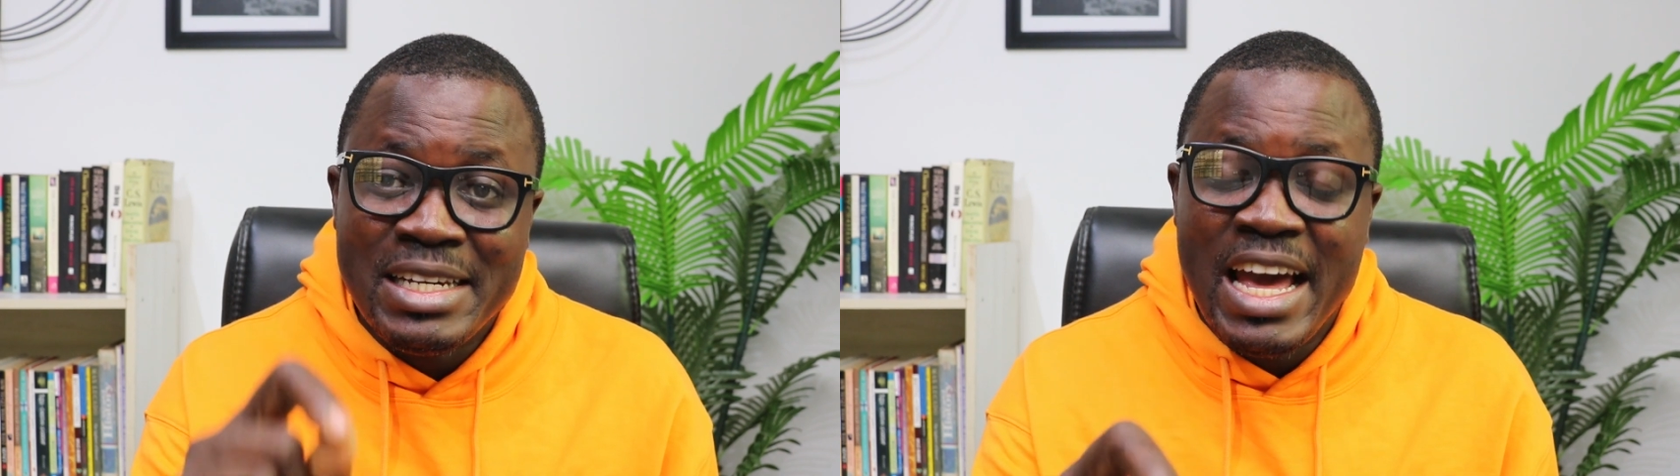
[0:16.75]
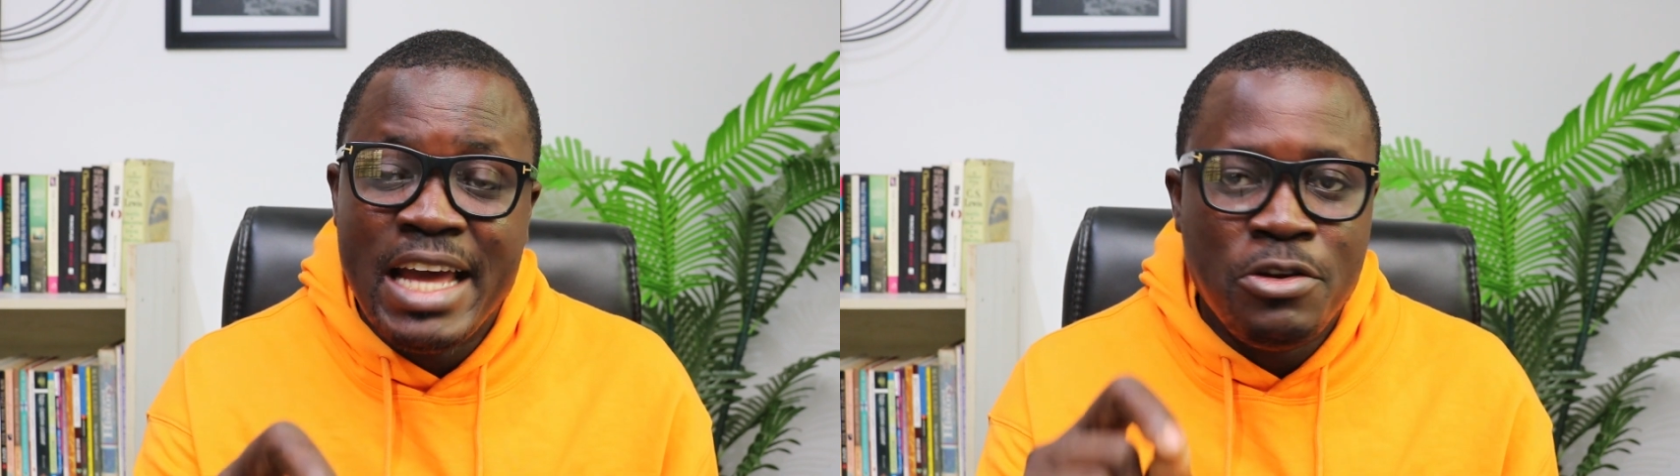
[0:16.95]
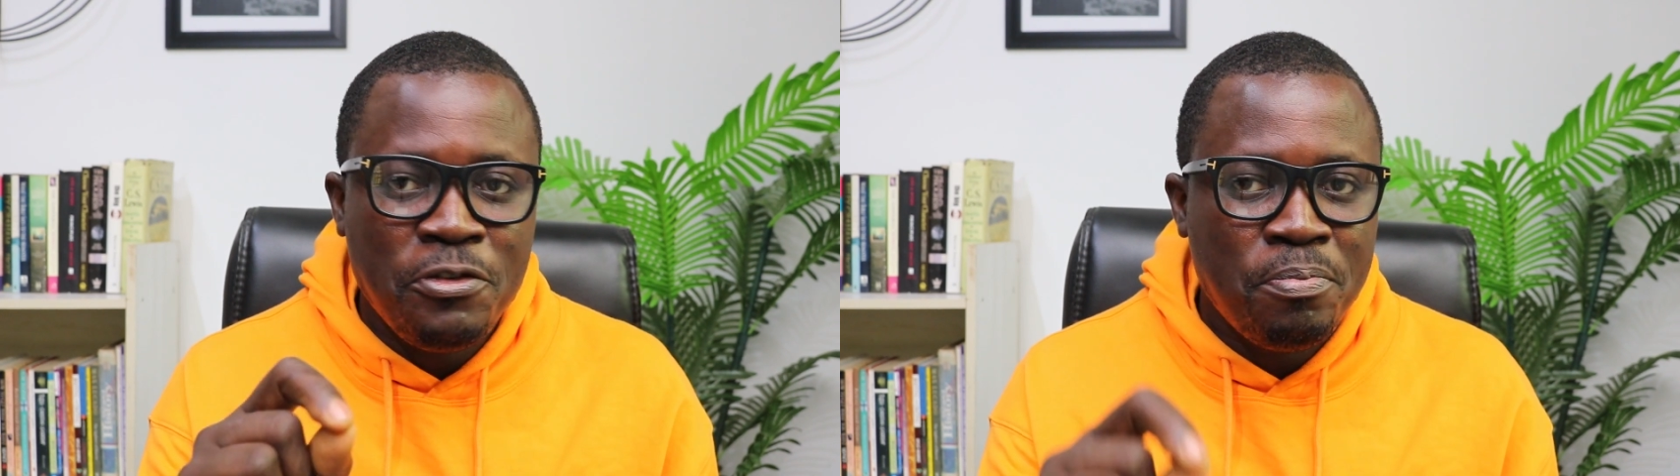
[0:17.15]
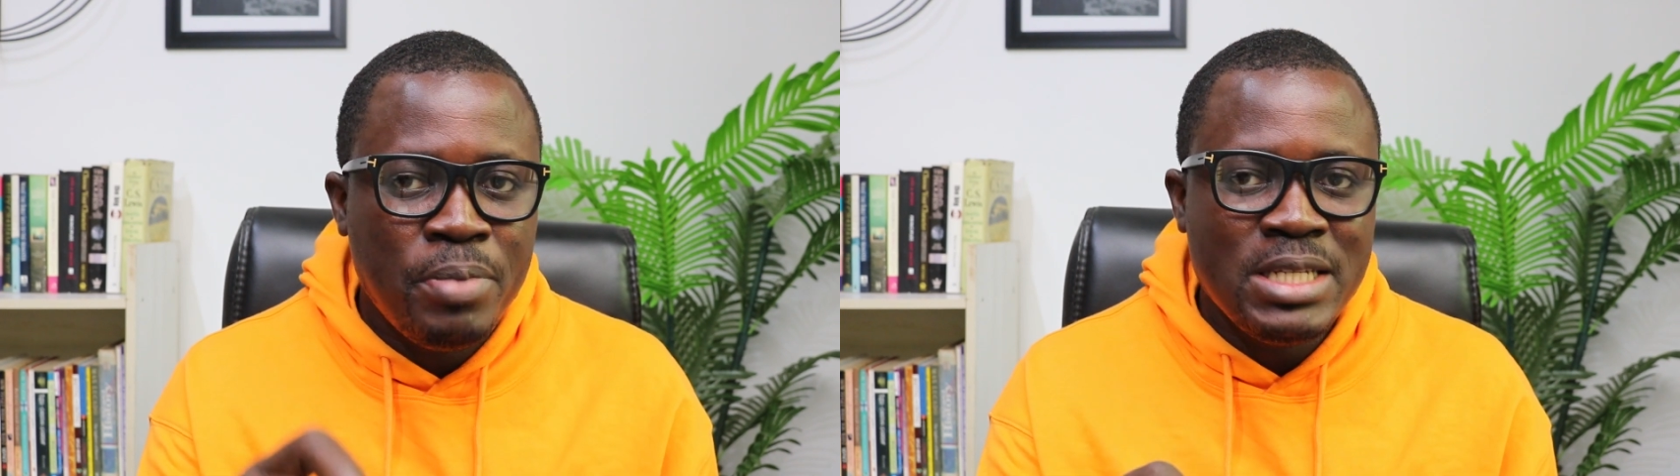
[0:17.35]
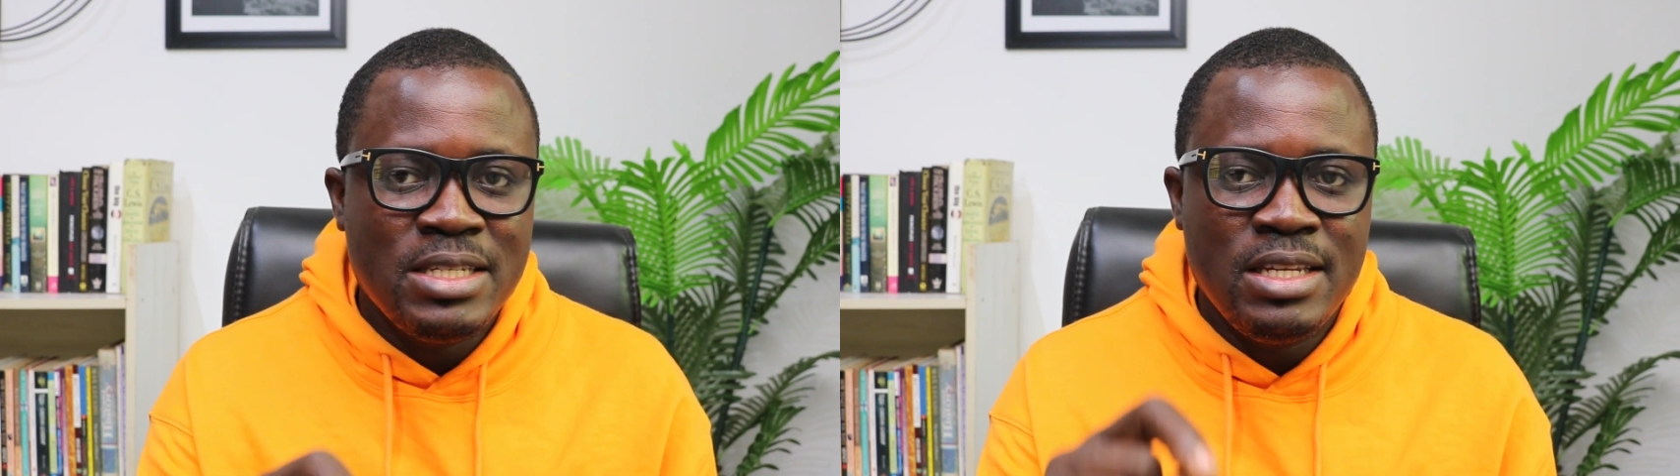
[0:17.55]
kind of
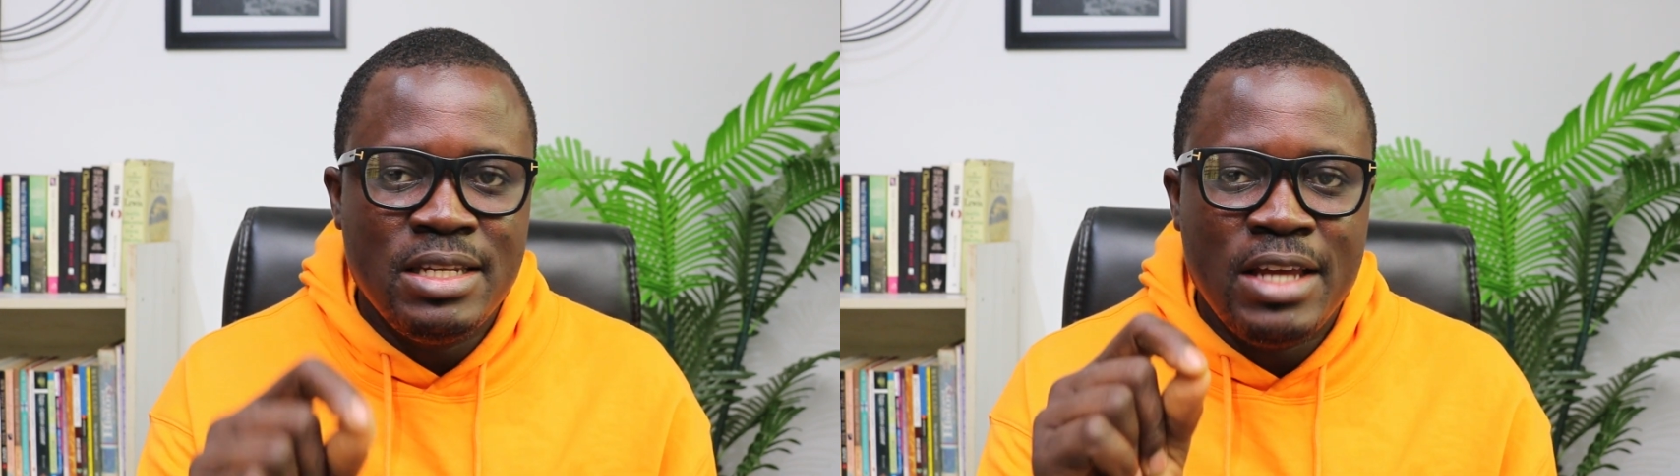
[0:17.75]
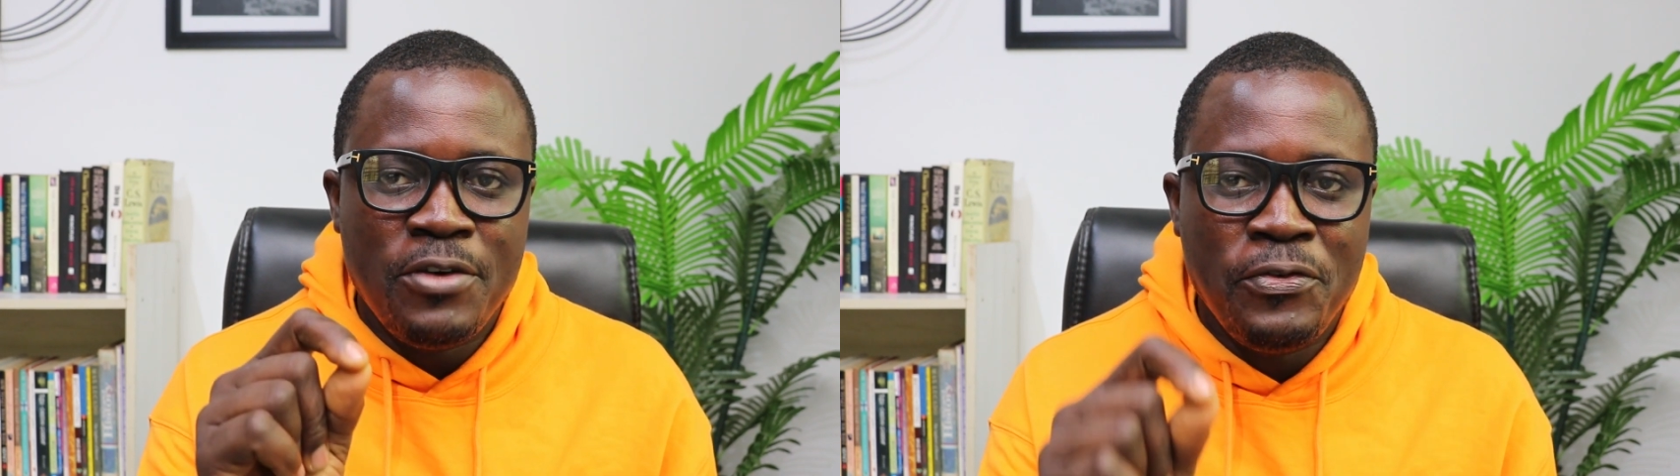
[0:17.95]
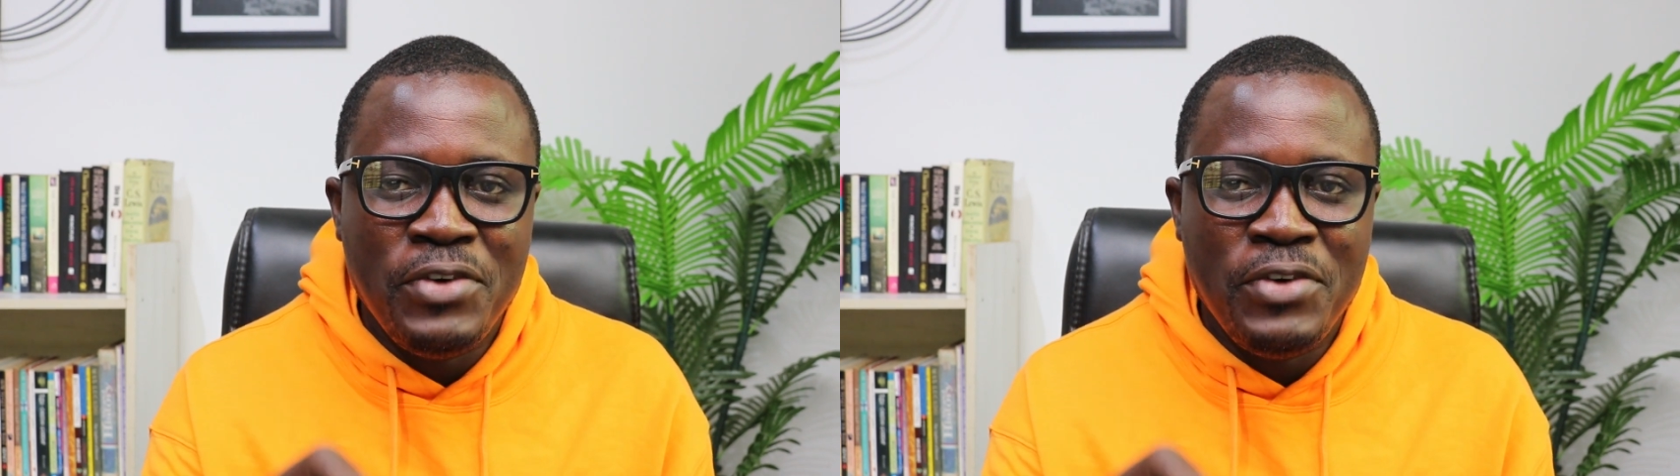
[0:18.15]
person that